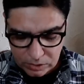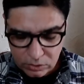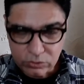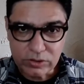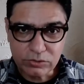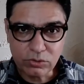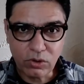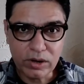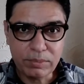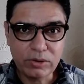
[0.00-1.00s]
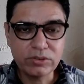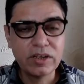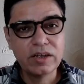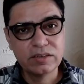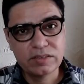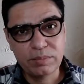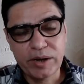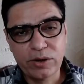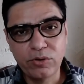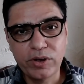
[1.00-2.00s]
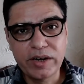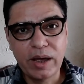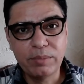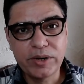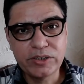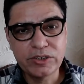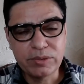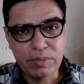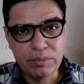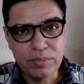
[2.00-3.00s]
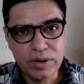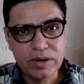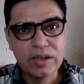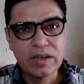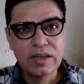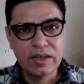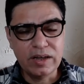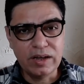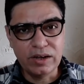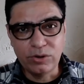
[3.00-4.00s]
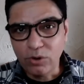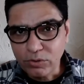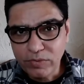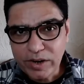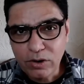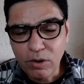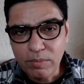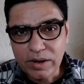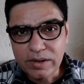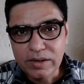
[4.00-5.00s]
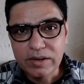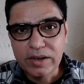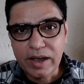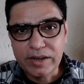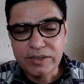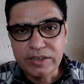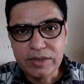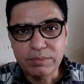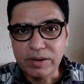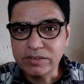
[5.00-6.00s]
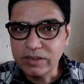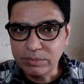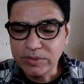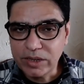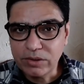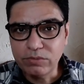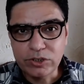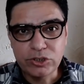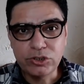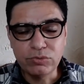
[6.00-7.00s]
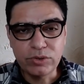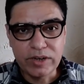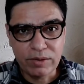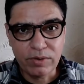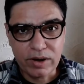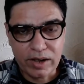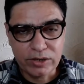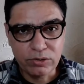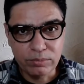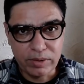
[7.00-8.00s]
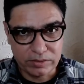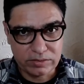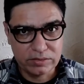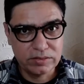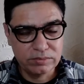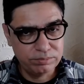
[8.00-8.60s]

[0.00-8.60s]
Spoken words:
So this was all about subarachnoid hemorrhage. Remember, not very common entity, but something which you would never like to miss.